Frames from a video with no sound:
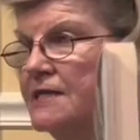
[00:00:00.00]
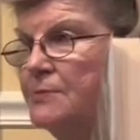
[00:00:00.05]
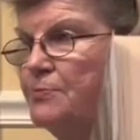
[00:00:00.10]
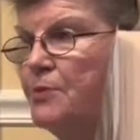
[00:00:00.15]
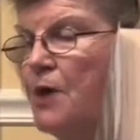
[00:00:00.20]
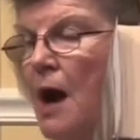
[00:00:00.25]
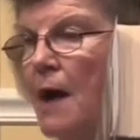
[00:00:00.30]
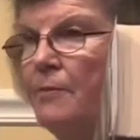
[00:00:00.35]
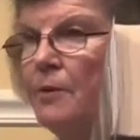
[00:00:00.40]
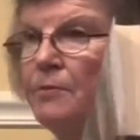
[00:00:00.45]
is
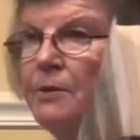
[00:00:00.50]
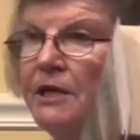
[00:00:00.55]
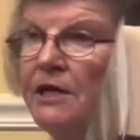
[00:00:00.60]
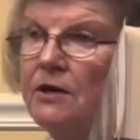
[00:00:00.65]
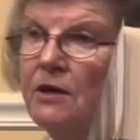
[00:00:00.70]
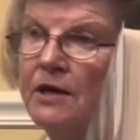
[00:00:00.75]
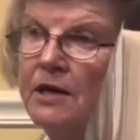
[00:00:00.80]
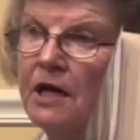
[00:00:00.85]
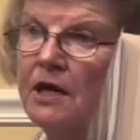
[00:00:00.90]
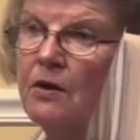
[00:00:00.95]

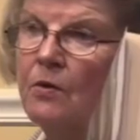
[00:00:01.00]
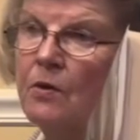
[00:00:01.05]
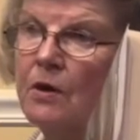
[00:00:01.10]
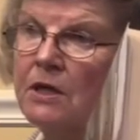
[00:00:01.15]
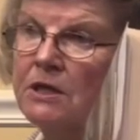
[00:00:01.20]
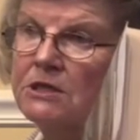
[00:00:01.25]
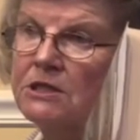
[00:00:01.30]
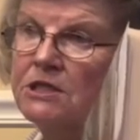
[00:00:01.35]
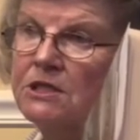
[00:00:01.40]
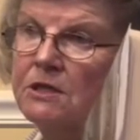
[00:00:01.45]
probably going to go
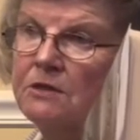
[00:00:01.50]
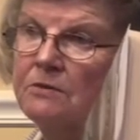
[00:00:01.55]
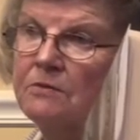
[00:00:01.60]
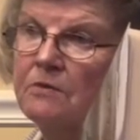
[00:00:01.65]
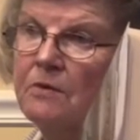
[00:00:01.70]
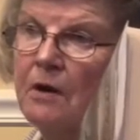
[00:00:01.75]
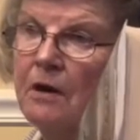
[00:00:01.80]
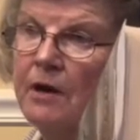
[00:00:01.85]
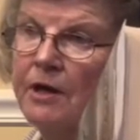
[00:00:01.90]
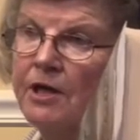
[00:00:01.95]
on
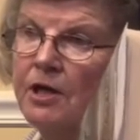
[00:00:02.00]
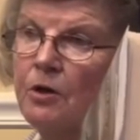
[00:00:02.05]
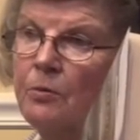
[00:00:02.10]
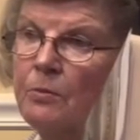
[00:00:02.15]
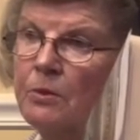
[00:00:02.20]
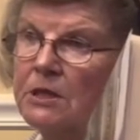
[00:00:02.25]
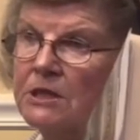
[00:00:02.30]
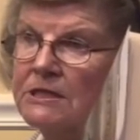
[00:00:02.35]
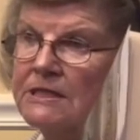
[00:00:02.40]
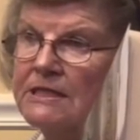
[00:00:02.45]
to
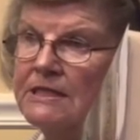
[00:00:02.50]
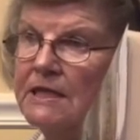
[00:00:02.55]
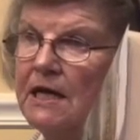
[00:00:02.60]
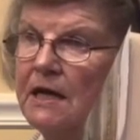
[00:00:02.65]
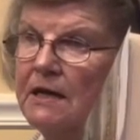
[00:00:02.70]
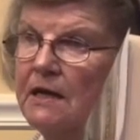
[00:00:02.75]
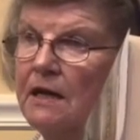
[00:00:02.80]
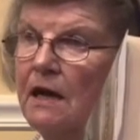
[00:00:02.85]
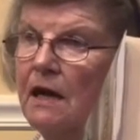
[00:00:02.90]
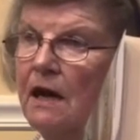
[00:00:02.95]

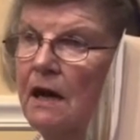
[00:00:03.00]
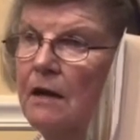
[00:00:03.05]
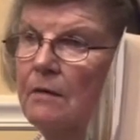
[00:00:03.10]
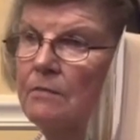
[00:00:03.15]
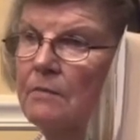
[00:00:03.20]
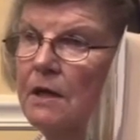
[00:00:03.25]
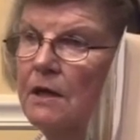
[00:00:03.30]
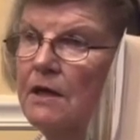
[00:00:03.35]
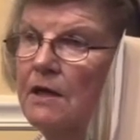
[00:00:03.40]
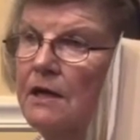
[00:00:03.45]

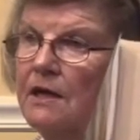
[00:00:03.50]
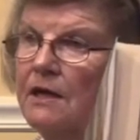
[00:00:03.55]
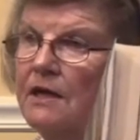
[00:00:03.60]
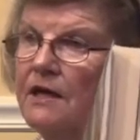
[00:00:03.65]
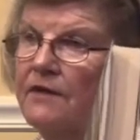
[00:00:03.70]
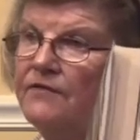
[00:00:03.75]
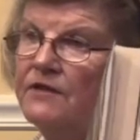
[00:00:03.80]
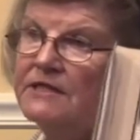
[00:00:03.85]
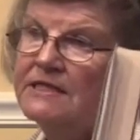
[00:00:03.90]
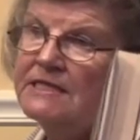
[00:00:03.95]
audiobooks.com
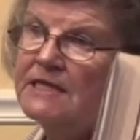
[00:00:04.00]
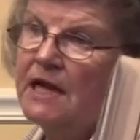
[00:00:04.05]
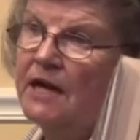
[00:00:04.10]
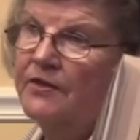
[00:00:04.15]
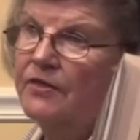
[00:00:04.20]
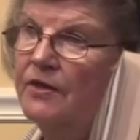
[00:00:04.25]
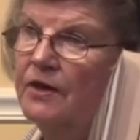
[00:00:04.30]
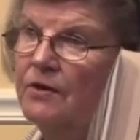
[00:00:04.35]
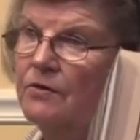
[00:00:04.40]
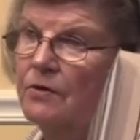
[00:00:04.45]
if it's
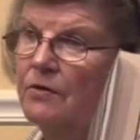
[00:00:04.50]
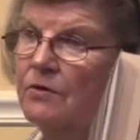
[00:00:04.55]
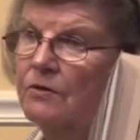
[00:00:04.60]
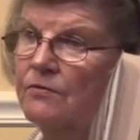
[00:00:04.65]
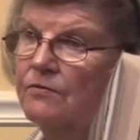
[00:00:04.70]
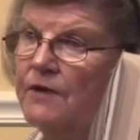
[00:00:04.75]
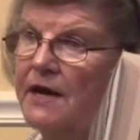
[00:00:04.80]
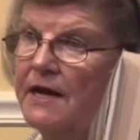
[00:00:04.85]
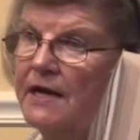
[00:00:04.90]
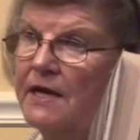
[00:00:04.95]
not there
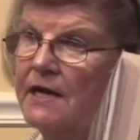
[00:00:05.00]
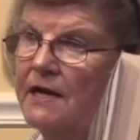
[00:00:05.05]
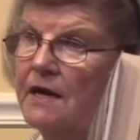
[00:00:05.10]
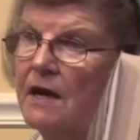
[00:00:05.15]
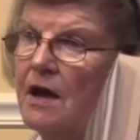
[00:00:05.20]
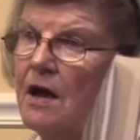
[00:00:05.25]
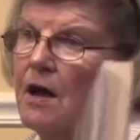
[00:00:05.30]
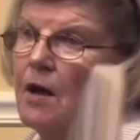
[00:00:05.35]
already.